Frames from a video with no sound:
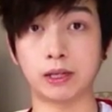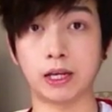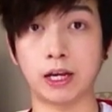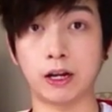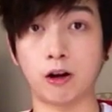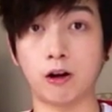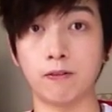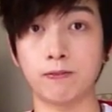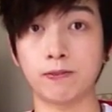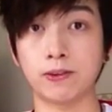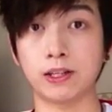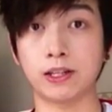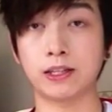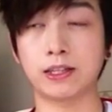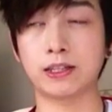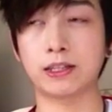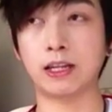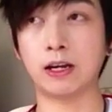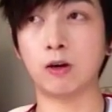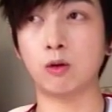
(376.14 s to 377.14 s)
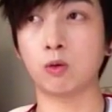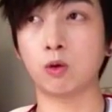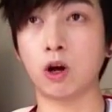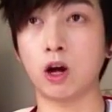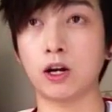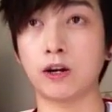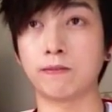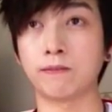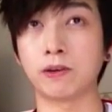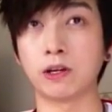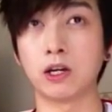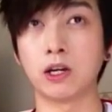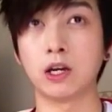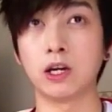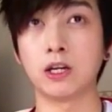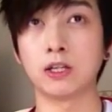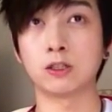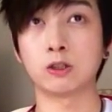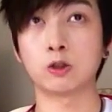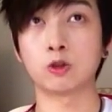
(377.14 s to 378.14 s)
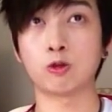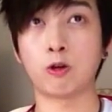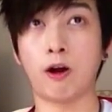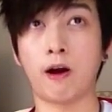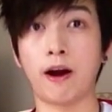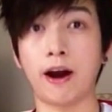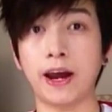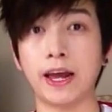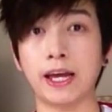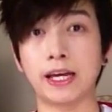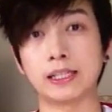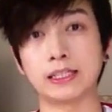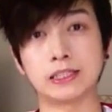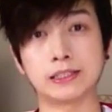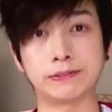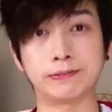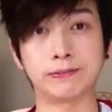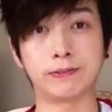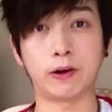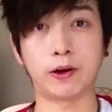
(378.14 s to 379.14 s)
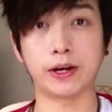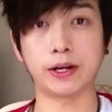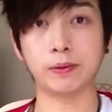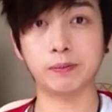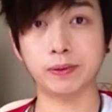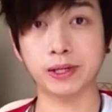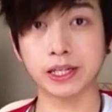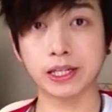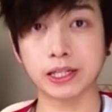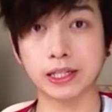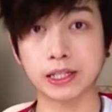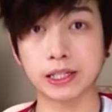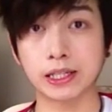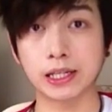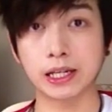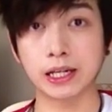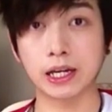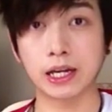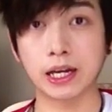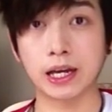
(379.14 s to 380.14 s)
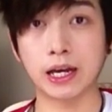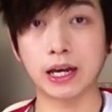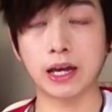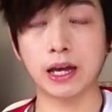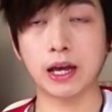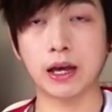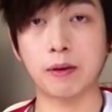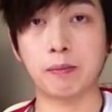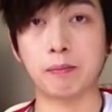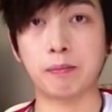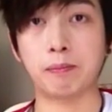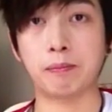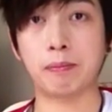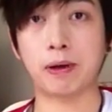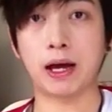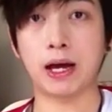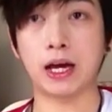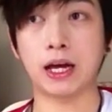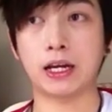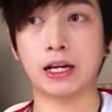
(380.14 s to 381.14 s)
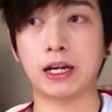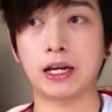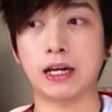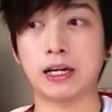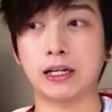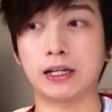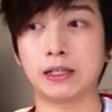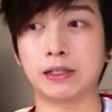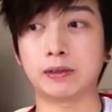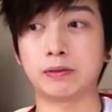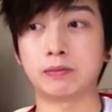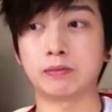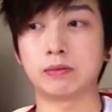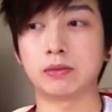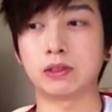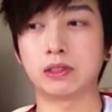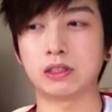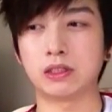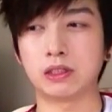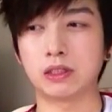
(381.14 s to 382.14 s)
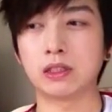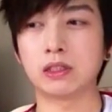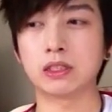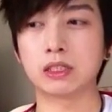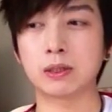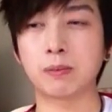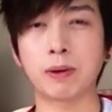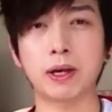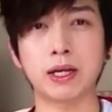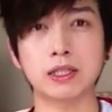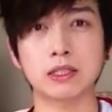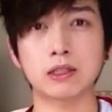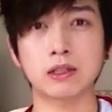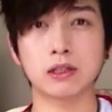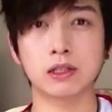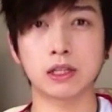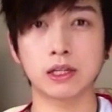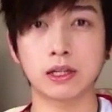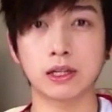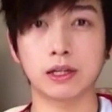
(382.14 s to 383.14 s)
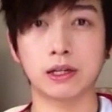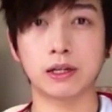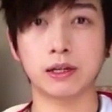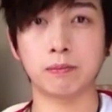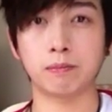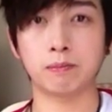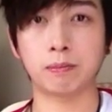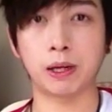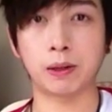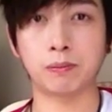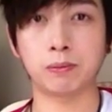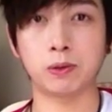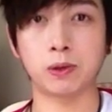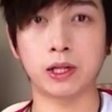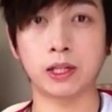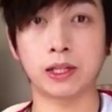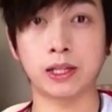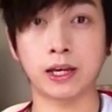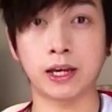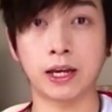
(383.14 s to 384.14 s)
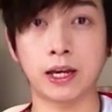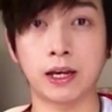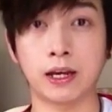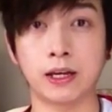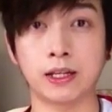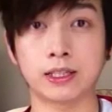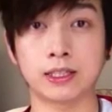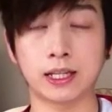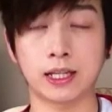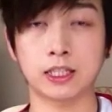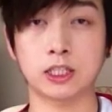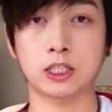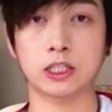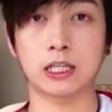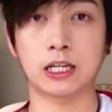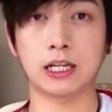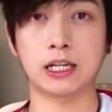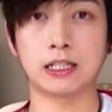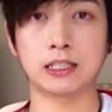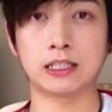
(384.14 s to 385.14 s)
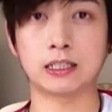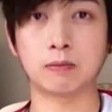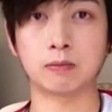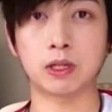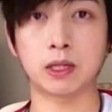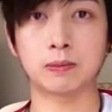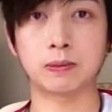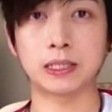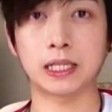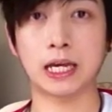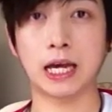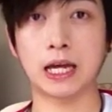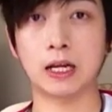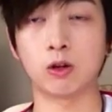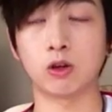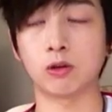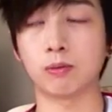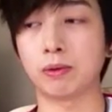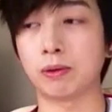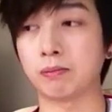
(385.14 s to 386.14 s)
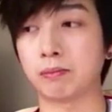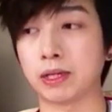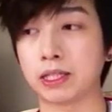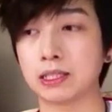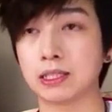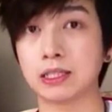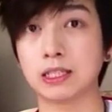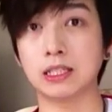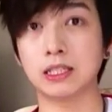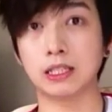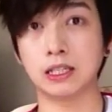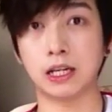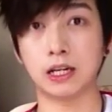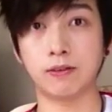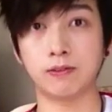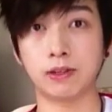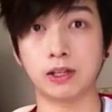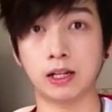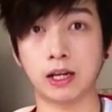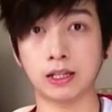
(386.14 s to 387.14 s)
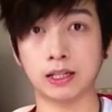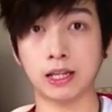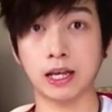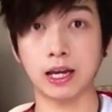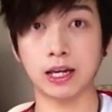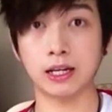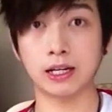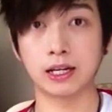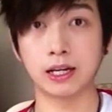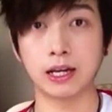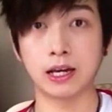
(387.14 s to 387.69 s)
head off, and they'll kind of dry and define a bit. But it depends on the people and their hair texture. Sometimes it can look a bit messy and everything like that.